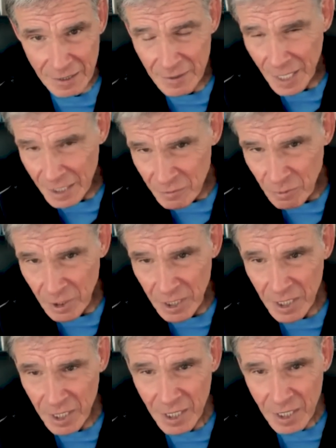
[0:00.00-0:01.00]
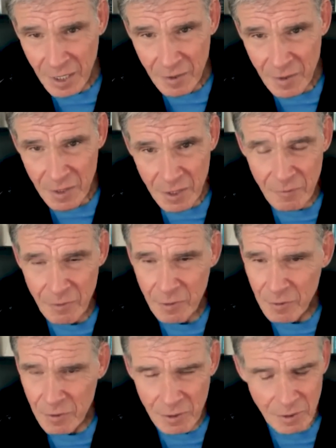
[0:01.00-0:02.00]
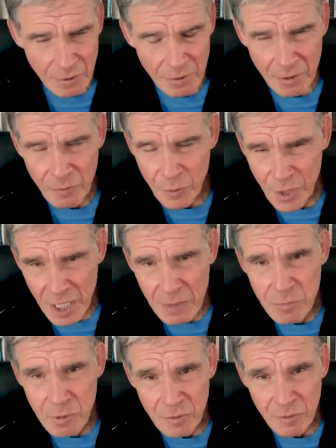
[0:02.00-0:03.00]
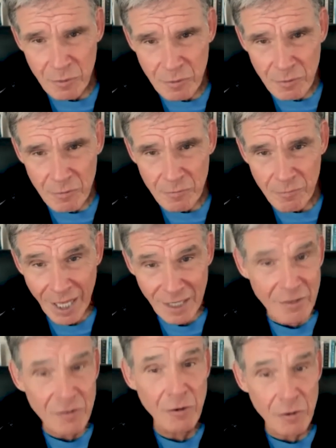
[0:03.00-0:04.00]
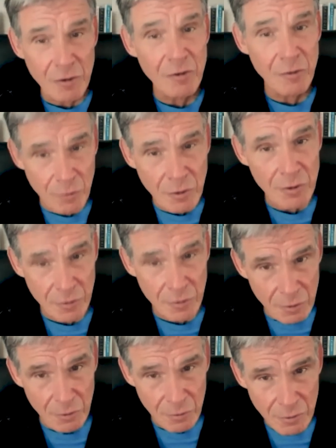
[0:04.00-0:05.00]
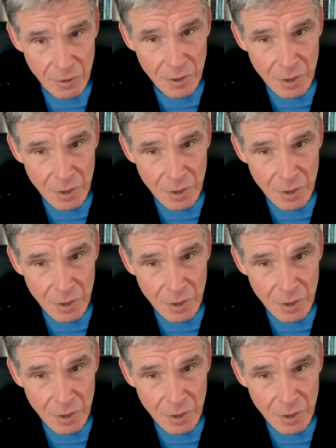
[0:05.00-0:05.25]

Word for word: And that's why if you you know if you get a booster, that's as good as you can do